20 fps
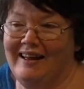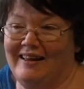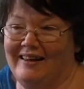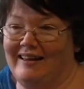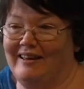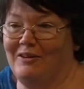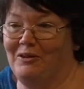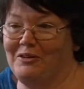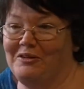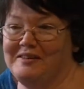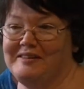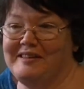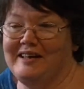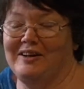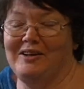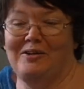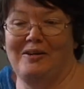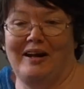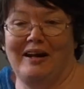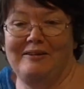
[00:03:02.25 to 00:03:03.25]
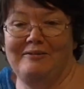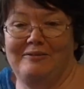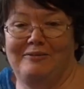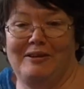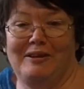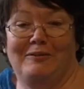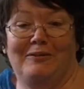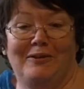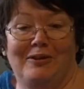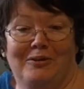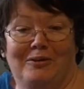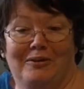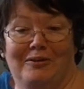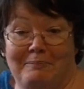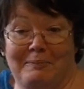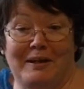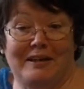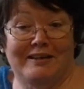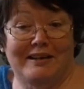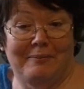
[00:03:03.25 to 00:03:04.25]
They're also great if you've
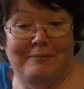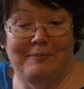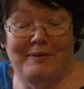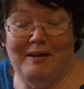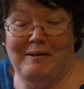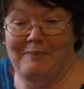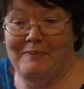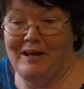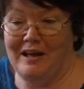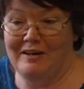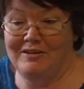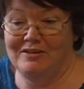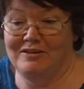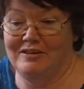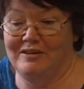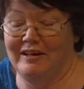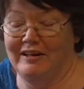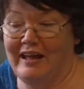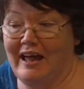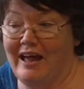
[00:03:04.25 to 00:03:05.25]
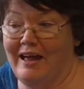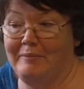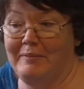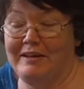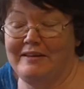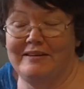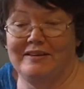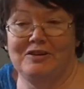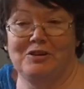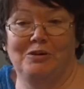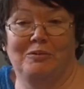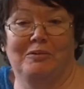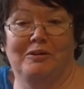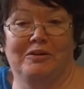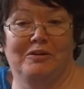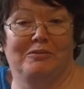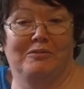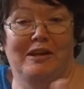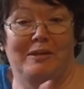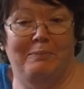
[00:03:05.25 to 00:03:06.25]
picked up a garment that you
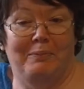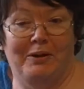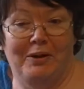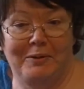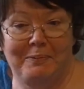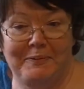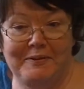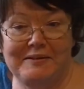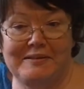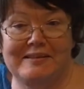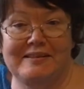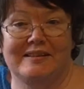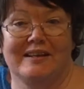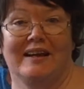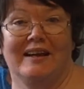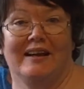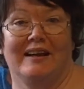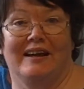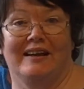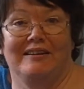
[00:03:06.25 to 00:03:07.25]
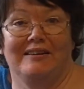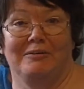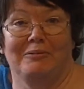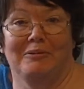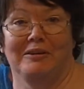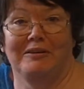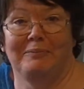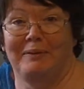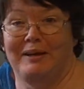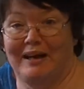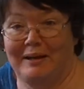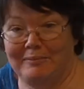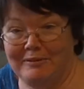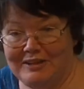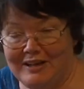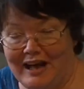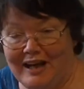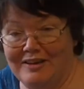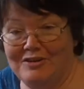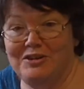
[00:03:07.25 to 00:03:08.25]
want to repurpose, and you want to be able
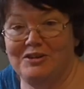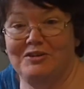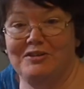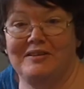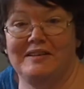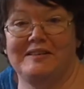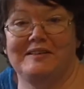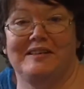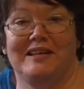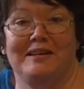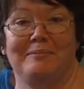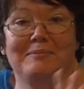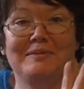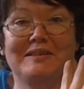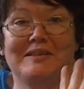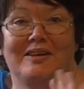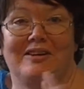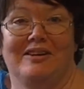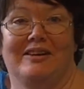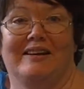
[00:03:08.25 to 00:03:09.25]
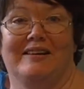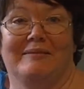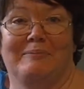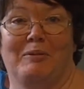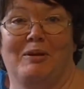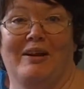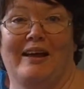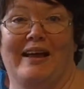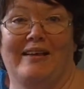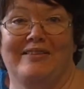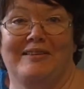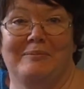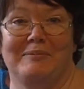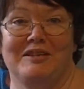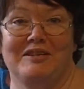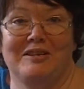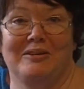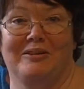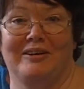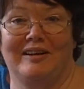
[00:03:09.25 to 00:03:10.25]
to undo the seams so you can pull out the
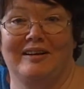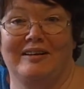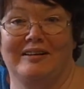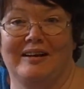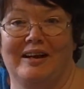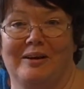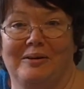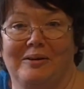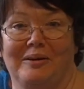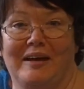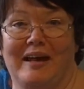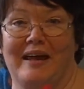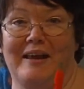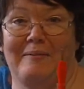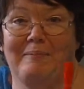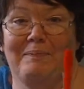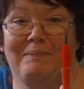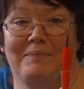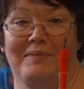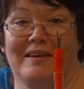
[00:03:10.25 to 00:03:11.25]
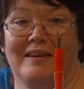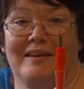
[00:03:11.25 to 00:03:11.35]
material and go again.